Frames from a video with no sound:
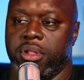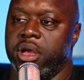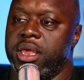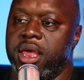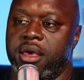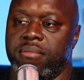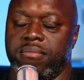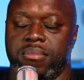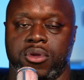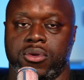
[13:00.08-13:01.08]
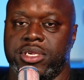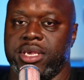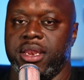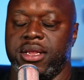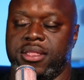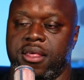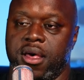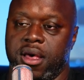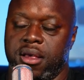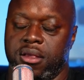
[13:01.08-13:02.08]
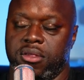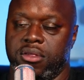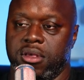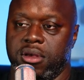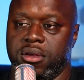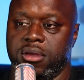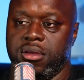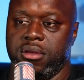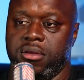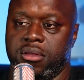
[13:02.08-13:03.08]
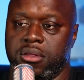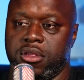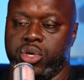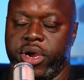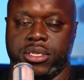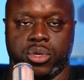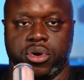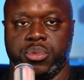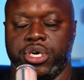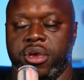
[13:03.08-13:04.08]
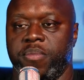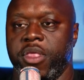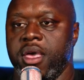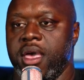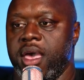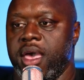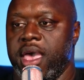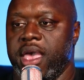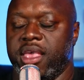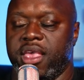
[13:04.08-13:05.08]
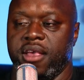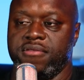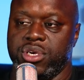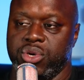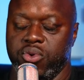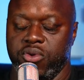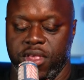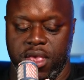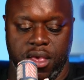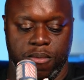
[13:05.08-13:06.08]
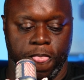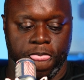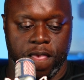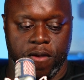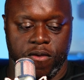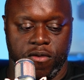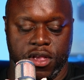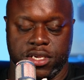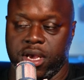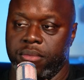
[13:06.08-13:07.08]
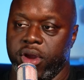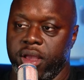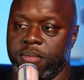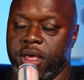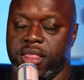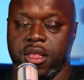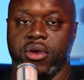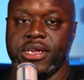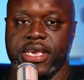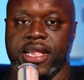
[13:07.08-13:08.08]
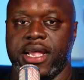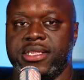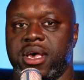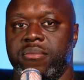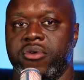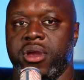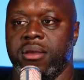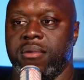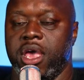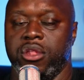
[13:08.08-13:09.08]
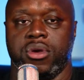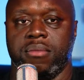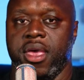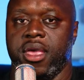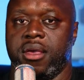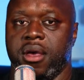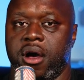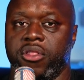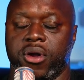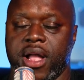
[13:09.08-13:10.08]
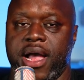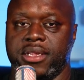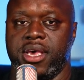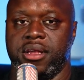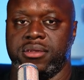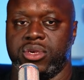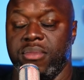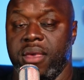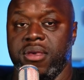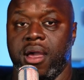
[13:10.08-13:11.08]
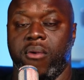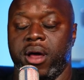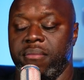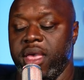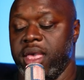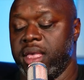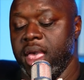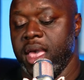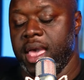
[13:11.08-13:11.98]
plug it in, you send it the the the transcription, it gives you the the summary, and then you can take that summary and you can make other content. So maybe I want to make